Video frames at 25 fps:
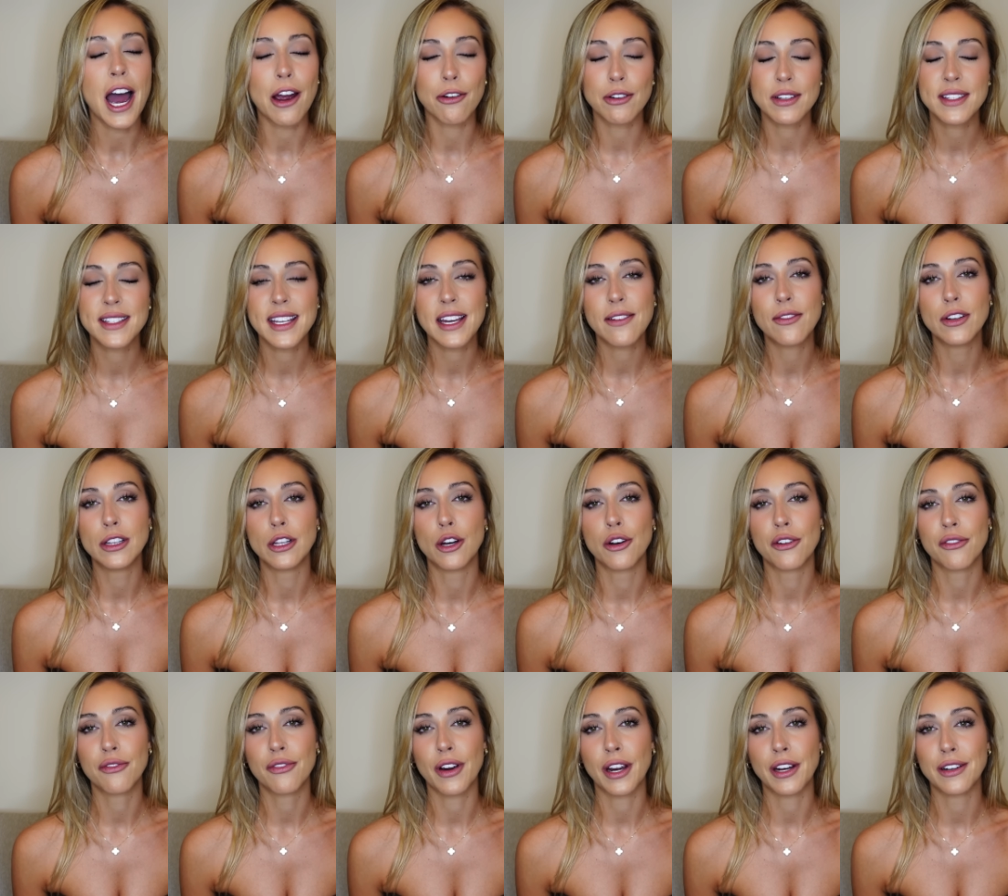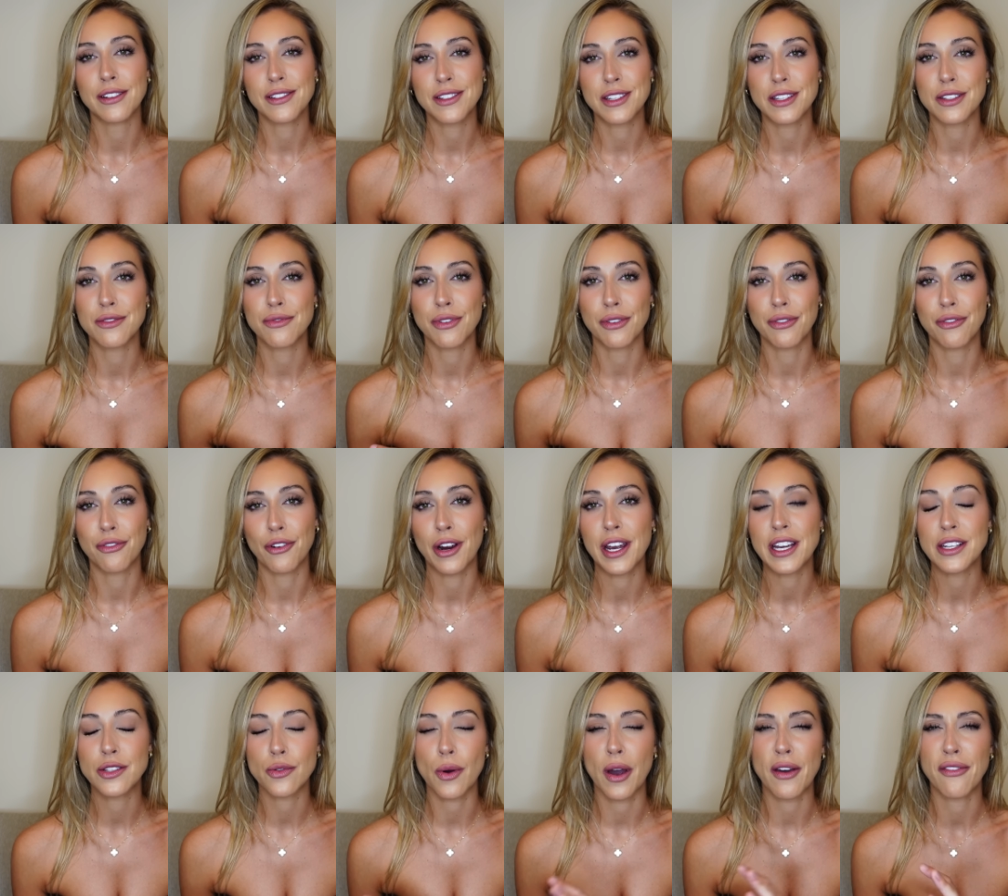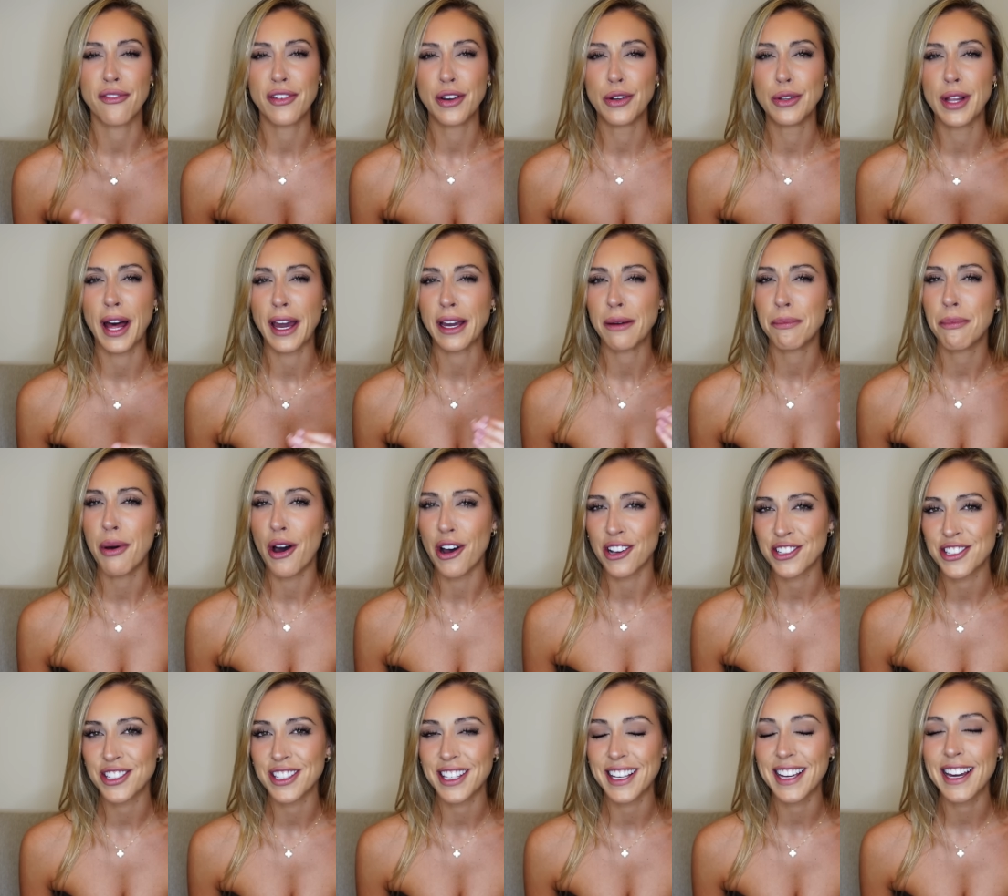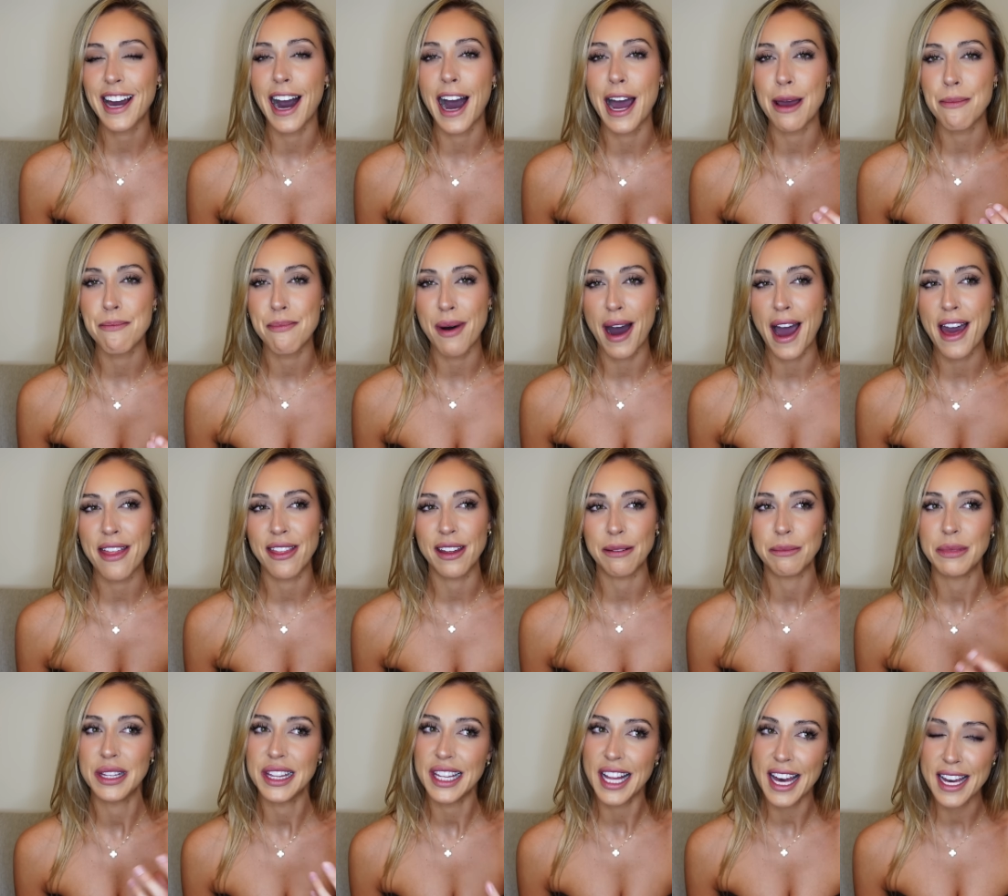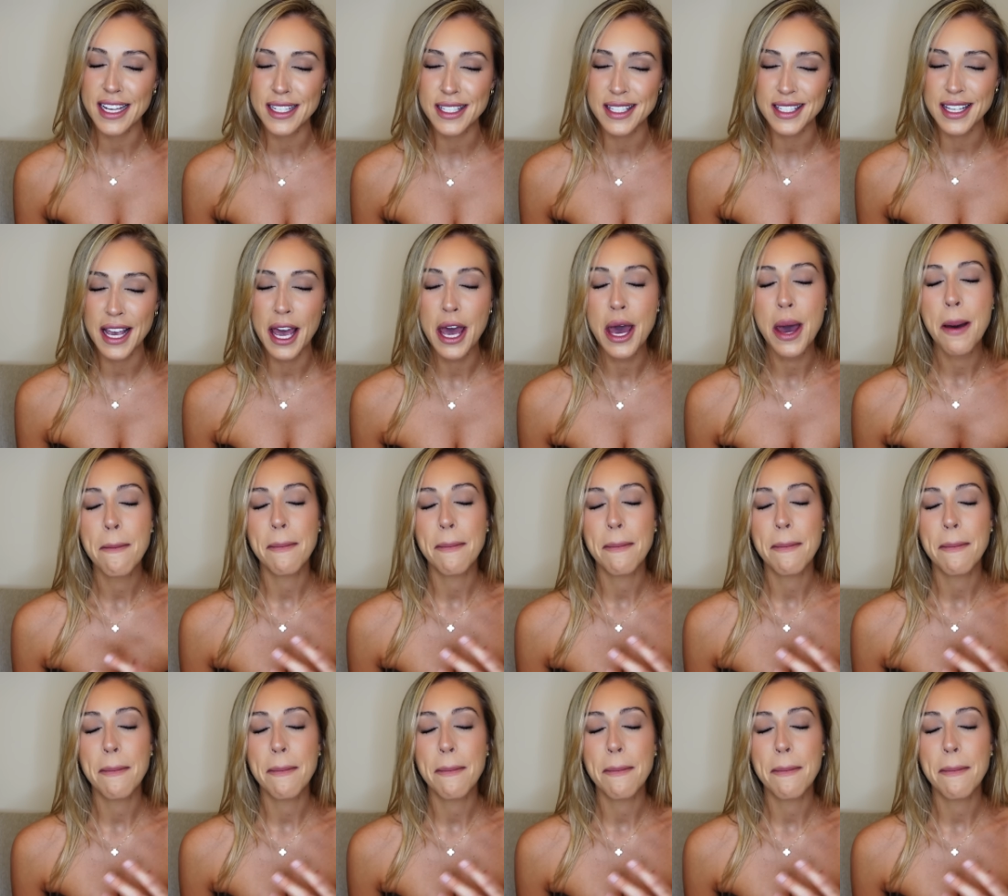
I receive a lot of fragrances for free, so I feel like personally, I buy them less.